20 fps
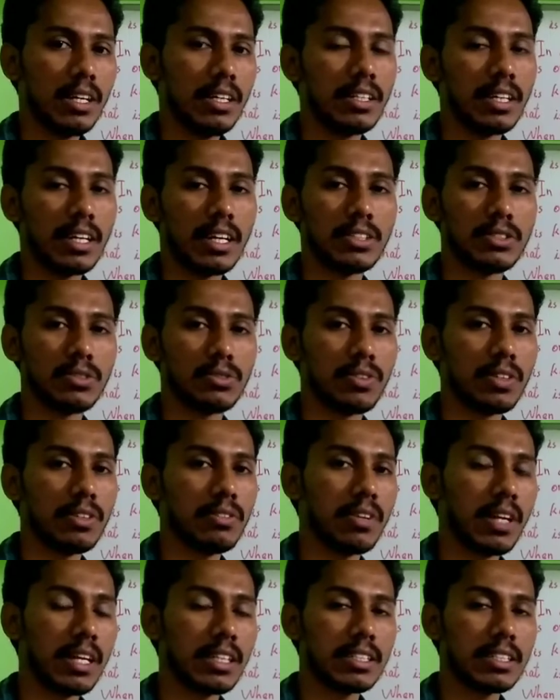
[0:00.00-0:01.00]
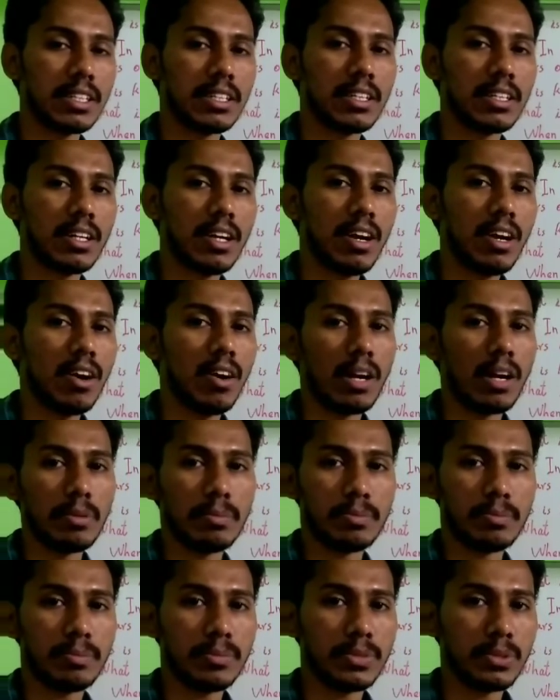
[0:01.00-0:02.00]
in the case of reflection on
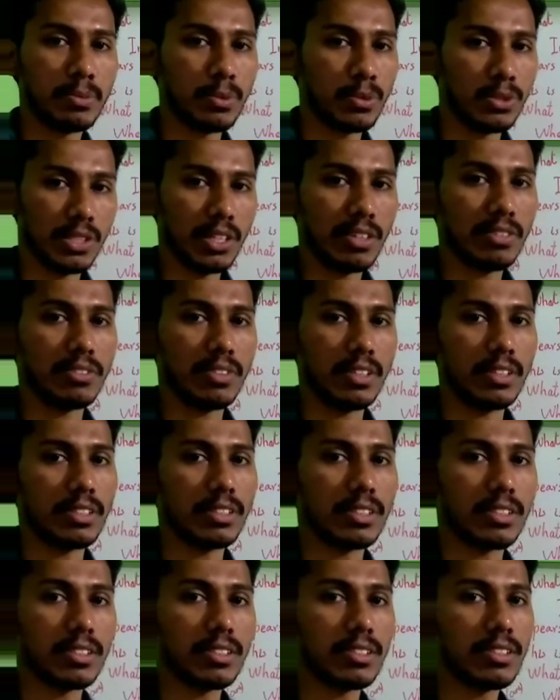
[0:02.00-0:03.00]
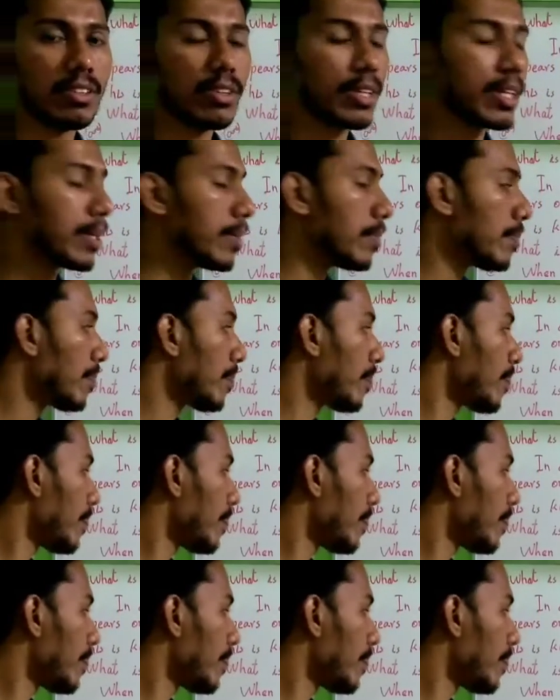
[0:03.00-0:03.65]
a smooth surface. Okay.